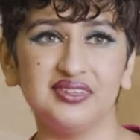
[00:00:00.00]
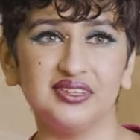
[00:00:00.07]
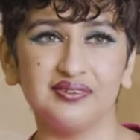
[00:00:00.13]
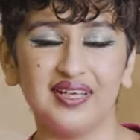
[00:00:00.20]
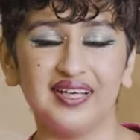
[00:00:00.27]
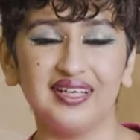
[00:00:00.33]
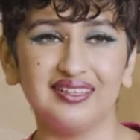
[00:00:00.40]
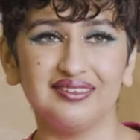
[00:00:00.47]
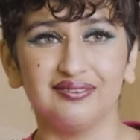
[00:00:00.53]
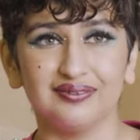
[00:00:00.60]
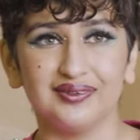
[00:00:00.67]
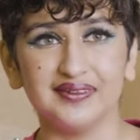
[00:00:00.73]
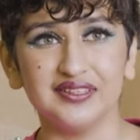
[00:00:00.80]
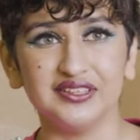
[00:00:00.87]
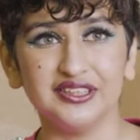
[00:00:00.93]
So that
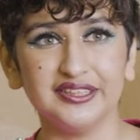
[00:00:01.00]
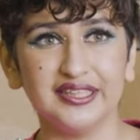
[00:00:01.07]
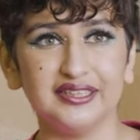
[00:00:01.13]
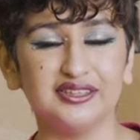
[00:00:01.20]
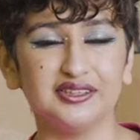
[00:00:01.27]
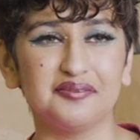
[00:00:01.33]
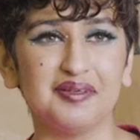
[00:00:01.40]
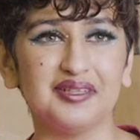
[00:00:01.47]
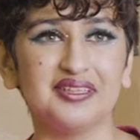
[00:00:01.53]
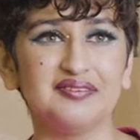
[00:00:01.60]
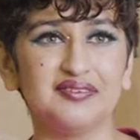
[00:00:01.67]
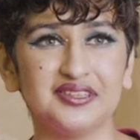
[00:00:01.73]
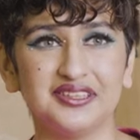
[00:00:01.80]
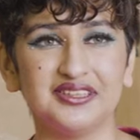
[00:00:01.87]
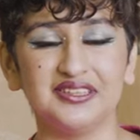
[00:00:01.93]
really changed my
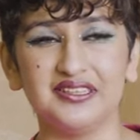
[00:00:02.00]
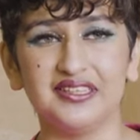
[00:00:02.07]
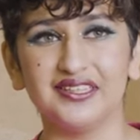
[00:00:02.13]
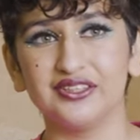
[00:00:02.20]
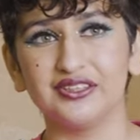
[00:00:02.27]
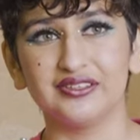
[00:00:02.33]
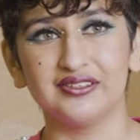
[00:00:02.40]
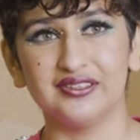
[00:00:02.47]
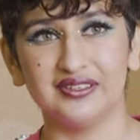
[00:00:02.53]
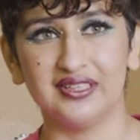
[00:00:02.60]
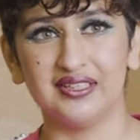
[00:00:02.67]
life as a teenager.